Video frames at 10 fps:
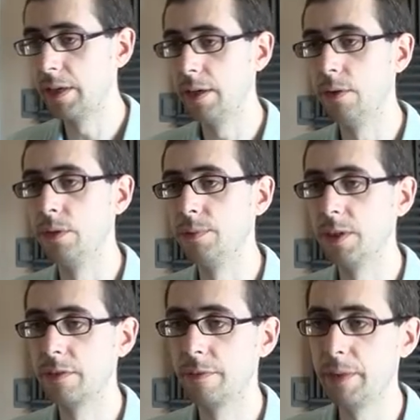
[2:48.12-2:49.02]
uh, always
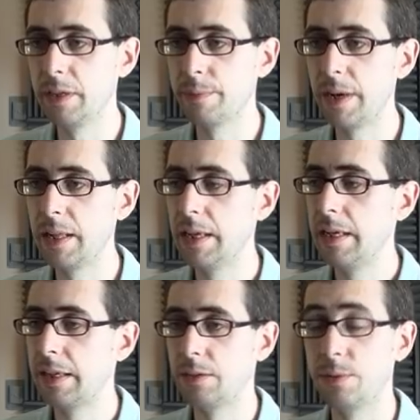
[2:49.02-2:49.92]
works for me as well.
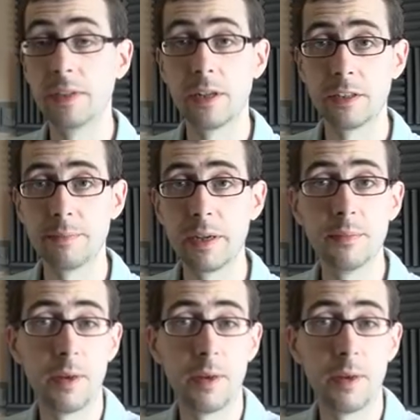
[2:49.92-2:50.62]
That's always a nice menu.